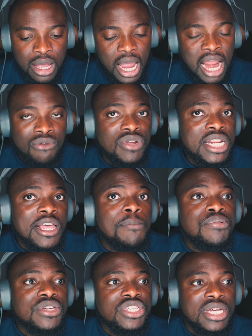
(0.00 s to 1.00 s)
I really
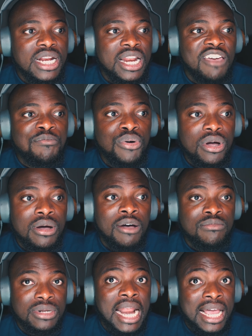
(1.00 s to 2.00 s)
appreciate that they've put
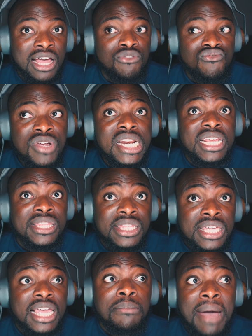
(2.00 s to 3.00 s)
like a really
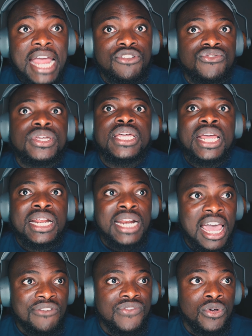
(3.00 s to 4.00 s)
thick battery in an
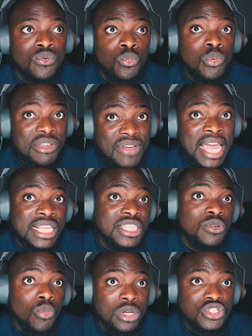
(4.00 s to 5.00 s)
iPhone with
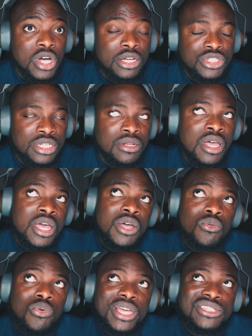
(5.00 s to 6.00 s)
18-watt charging,
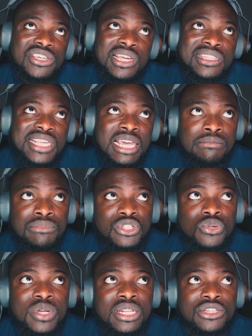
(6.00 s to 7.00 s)
which is in
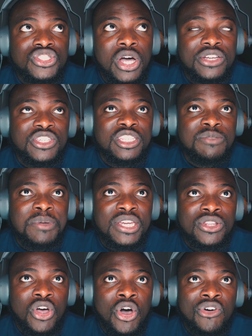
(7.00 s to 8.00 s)
between the charging
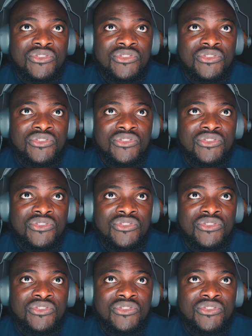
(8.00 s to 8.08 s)
speed of a